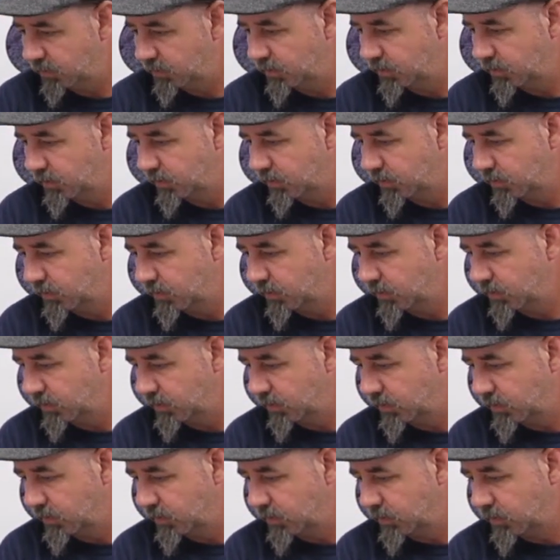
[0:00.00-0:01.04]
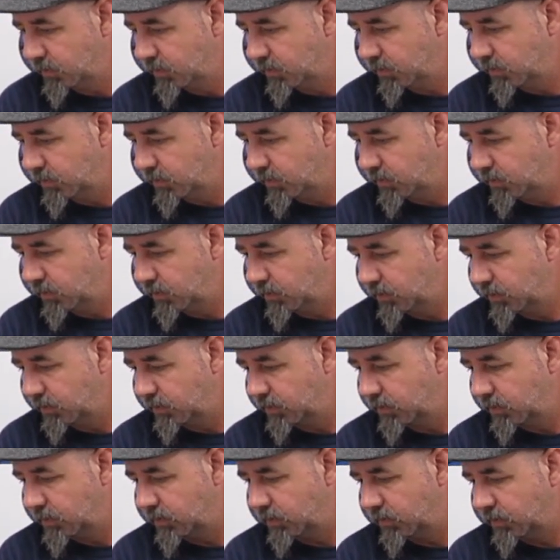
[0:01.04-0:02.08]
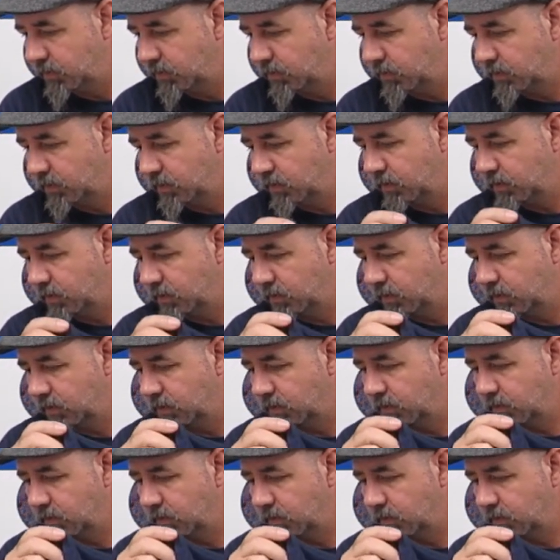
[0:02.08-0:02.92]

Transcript: This person isn't speaking.